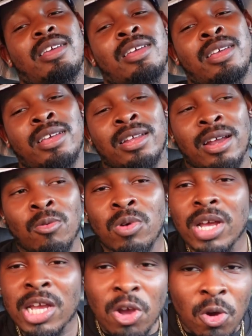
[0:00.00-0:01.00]
and I
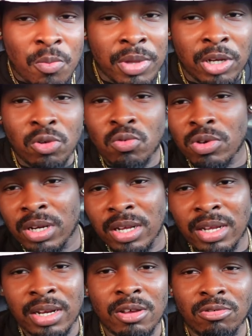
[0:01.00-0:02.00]
wasn't gonna be doing
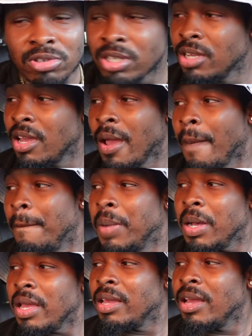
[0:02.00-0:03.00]
nothing else.
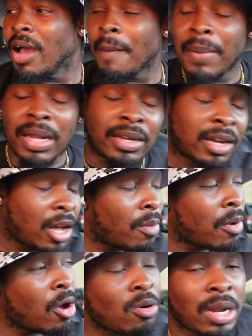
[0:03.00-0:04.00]
But I'm about to come
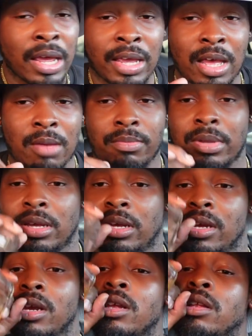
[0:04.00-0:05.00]
home, like I've
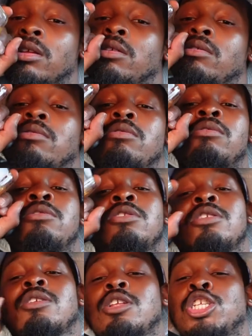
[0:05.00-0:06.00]
been
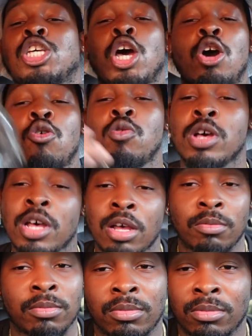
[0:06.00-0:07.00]
toe up.
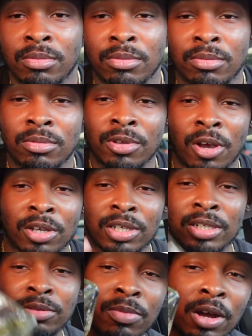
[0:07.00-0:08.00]
Y'all see
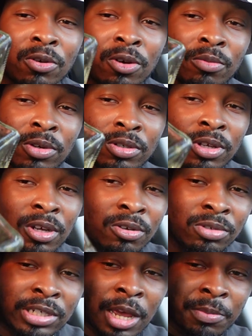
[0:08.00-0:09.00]
this bottle almost
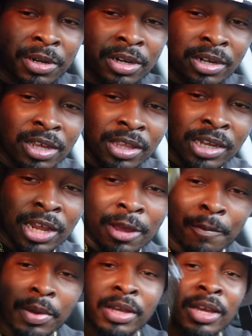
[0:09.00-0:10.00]
gone. This happened another
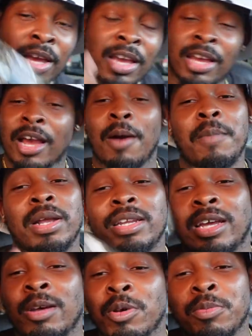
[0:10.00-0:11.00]
night, but I'm about to
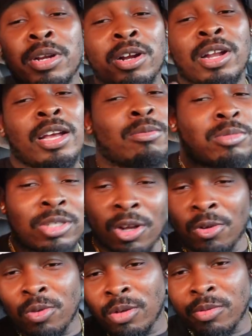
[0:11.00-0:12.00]
come up in there like I'm
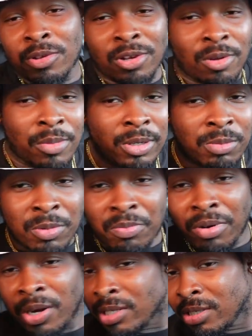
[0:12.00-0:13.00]
toe up, y'all. I'm about to be
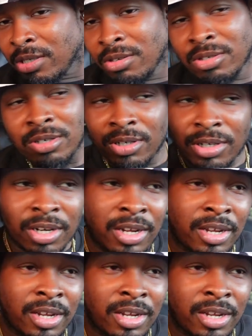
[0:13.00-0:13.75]
pressing on her